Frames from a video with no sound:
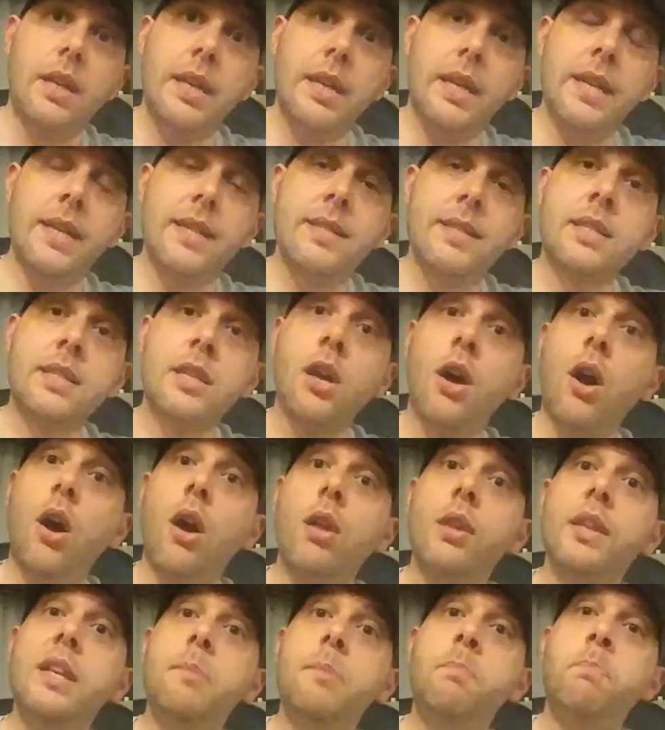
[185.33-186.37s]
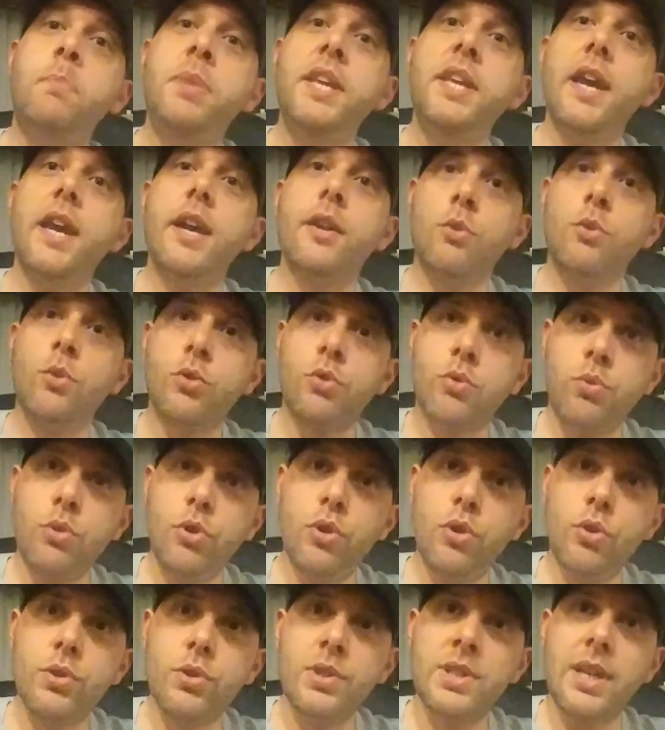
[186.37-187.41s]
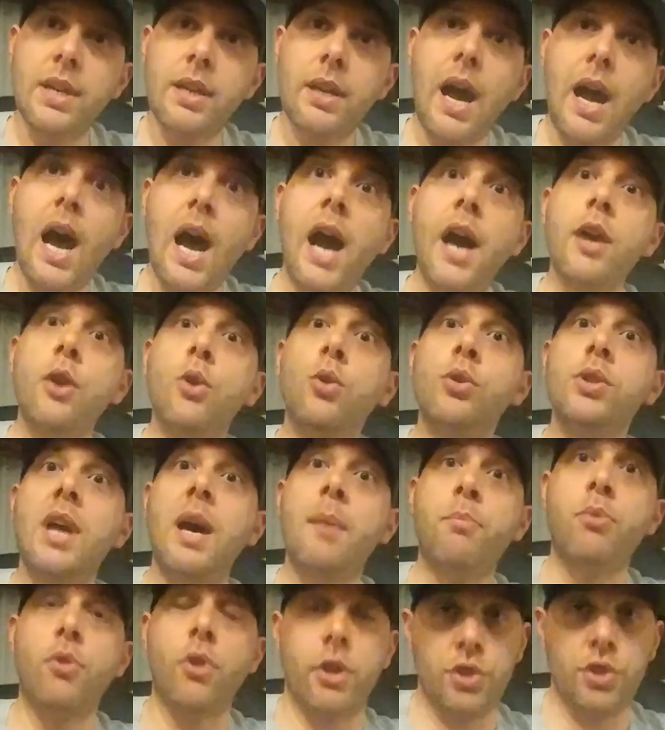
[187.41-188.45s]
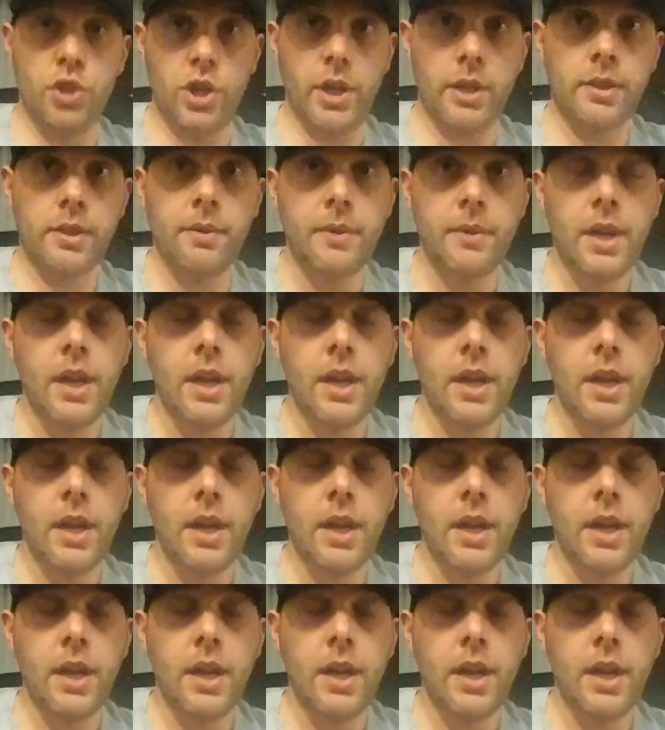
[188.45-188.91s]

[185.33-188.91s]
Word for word: is called the P&O Cruise Iona project.